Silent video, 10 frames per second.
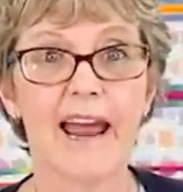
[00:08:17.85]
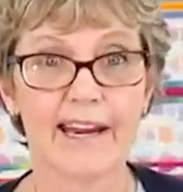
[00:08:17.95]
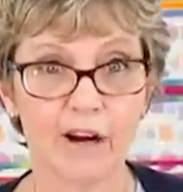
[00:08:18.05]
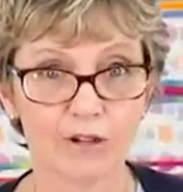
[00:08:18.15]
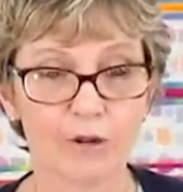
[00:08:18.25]

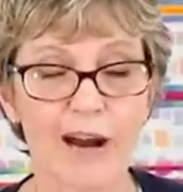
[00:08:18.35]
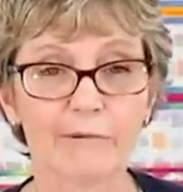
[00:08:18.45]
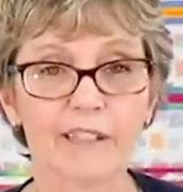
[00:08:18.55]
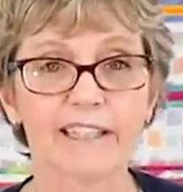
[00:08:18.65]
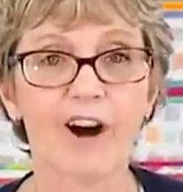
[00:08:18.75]
and I'll try
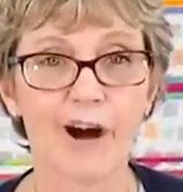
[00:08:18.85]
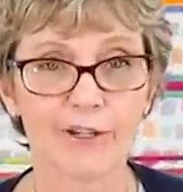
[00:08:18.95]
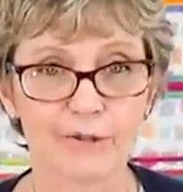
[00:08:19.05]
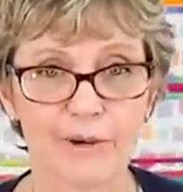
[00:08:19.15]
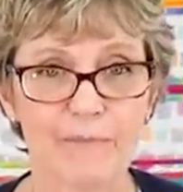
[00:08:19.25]
really
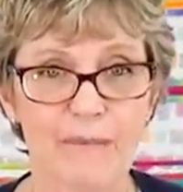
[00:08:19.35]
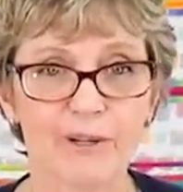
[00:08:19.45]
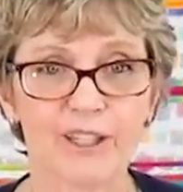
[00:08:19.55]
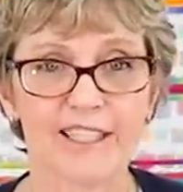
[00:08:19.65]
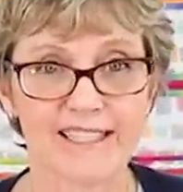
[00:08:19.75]
hard to remember to